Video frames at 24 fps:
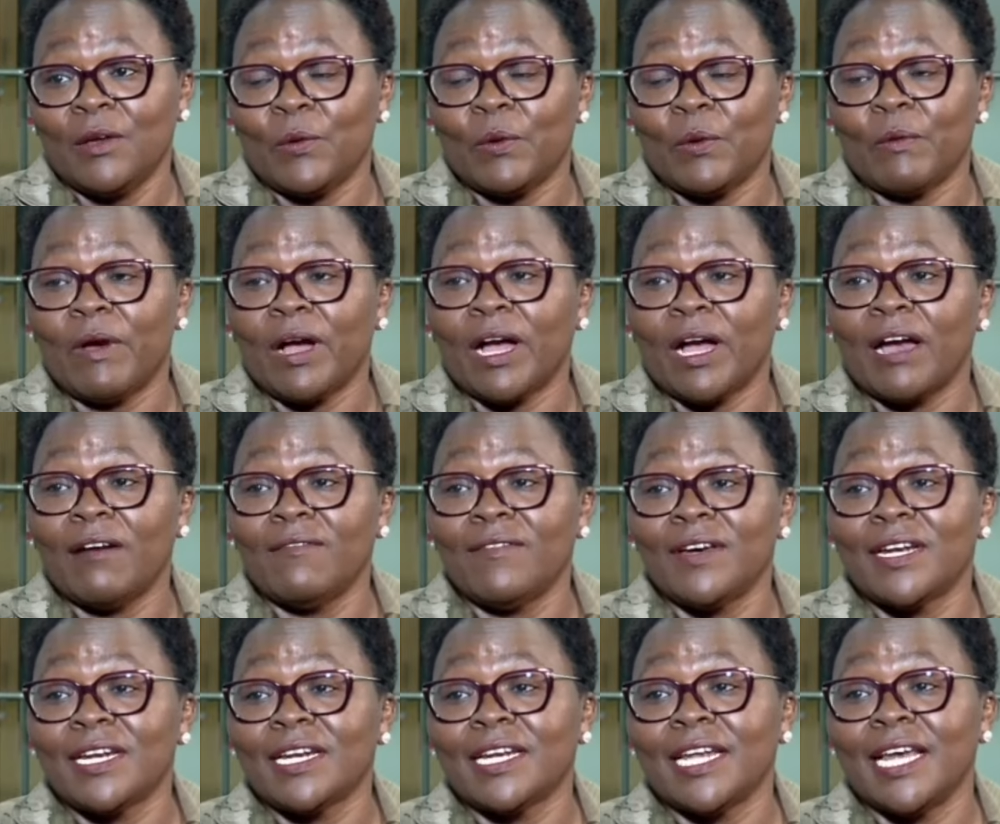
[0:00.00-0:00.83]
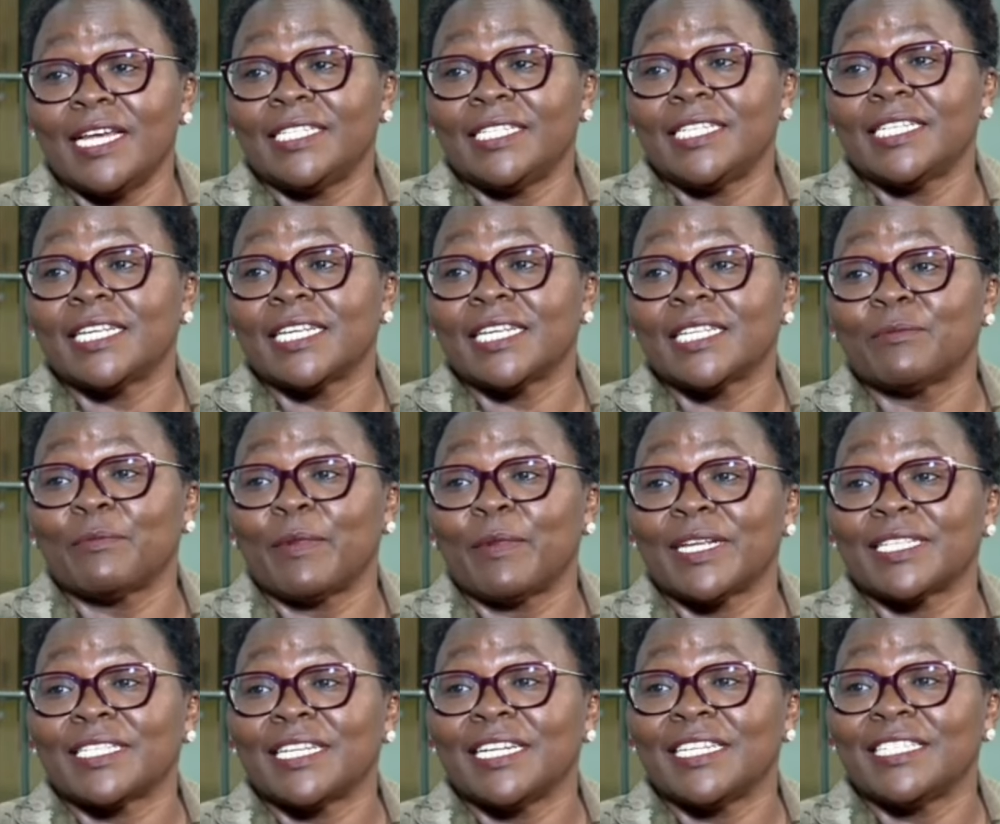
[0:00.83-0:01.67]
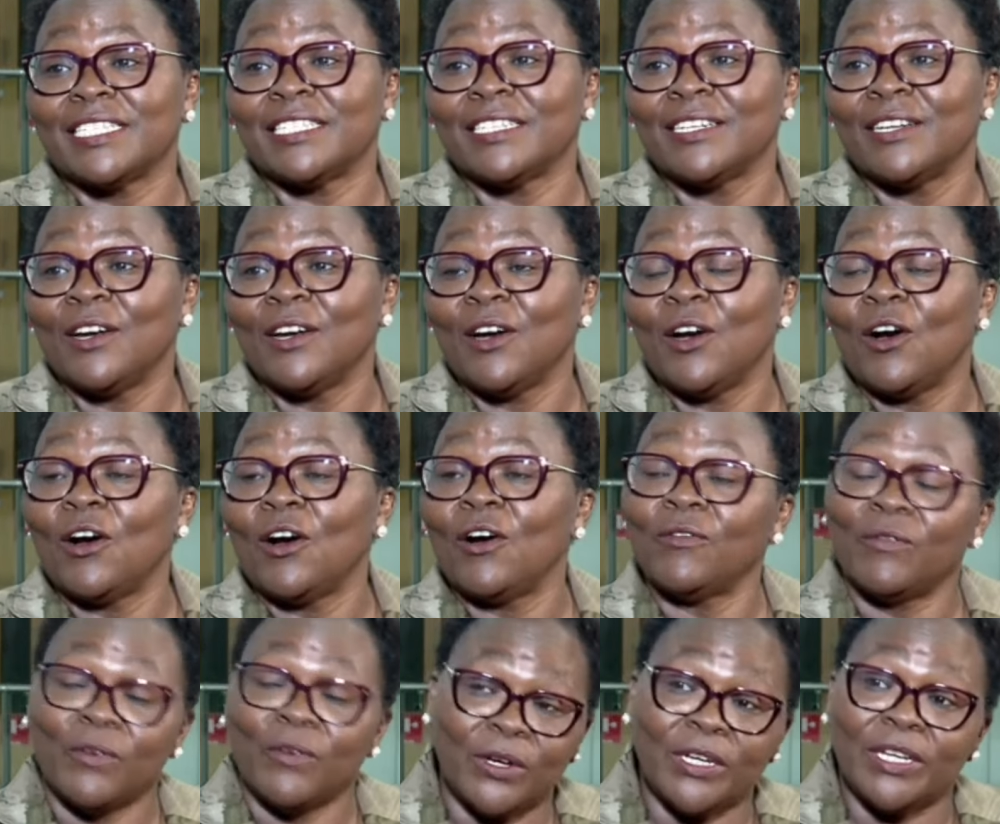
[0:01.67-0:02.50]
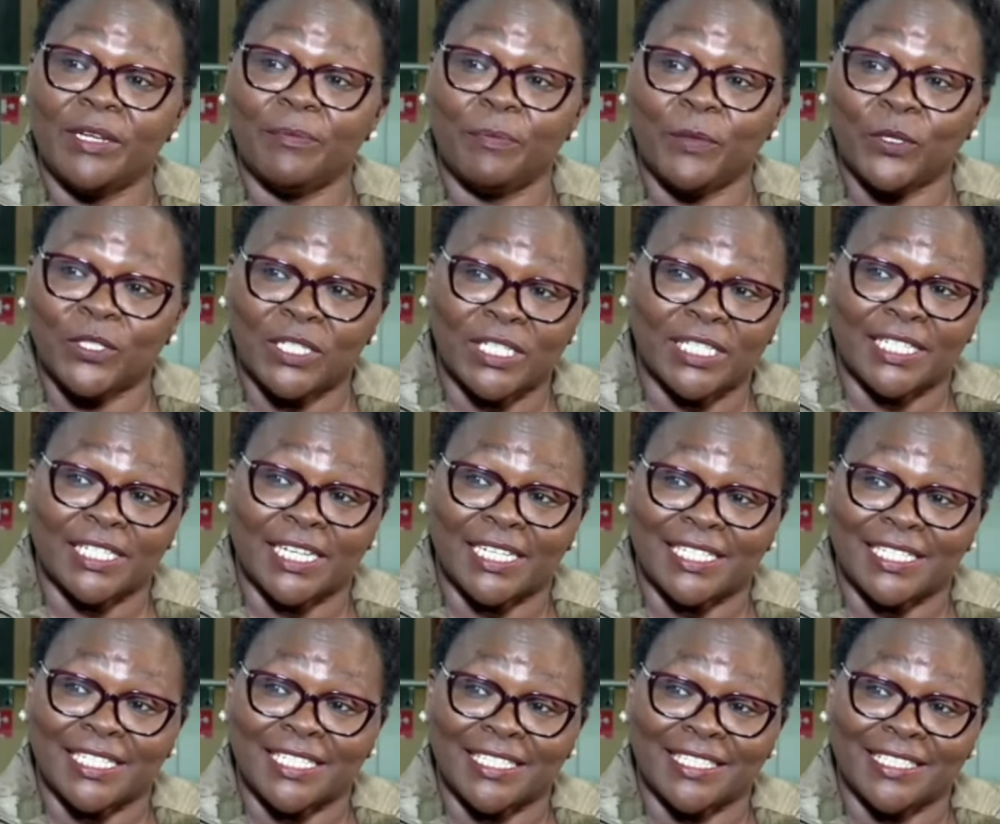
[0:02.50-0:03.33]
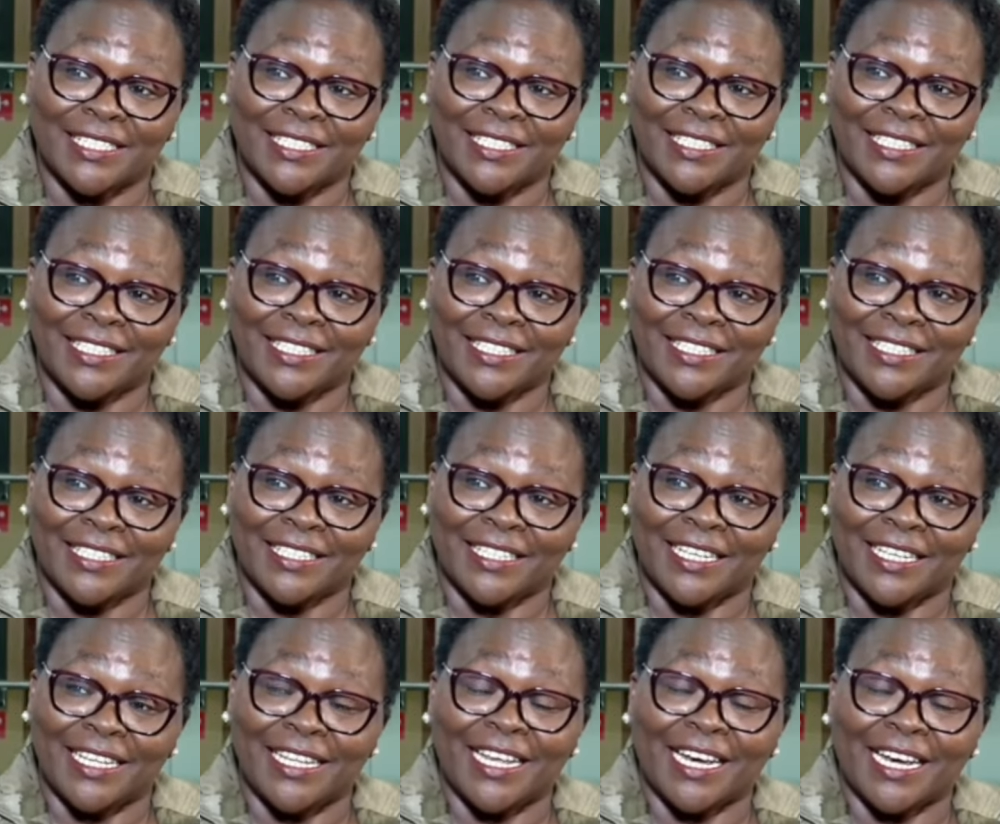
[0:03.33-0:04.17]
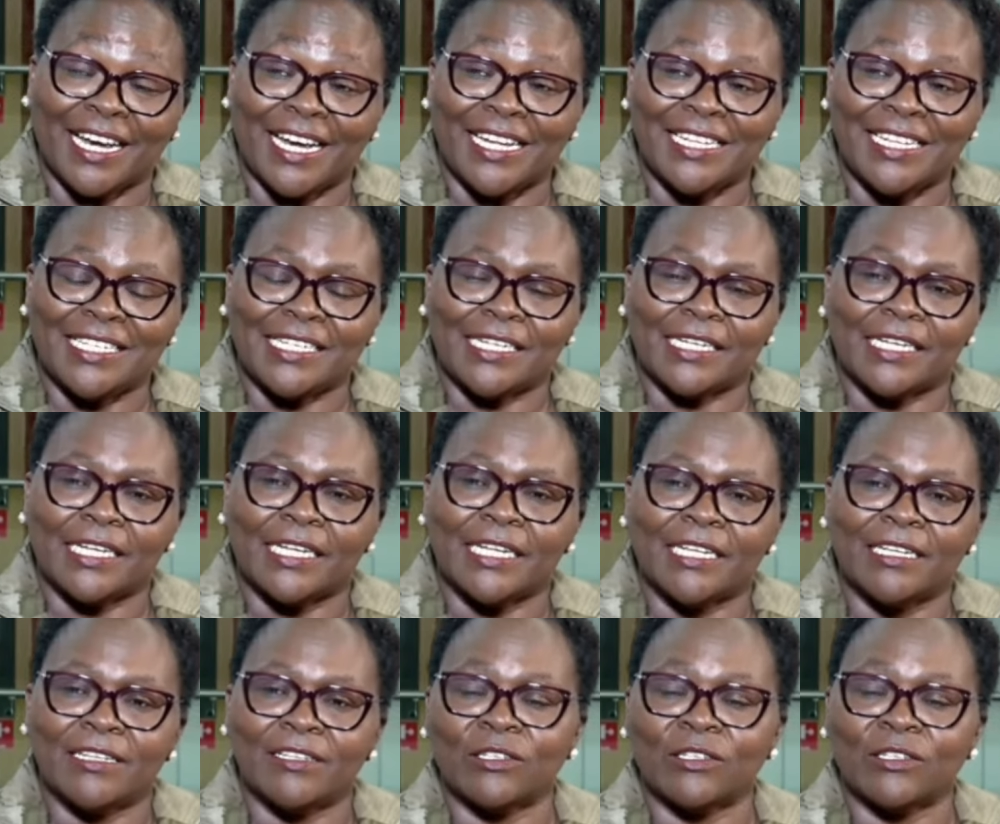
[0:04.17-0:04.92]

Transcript: we were covering 96% of all depositors in the country.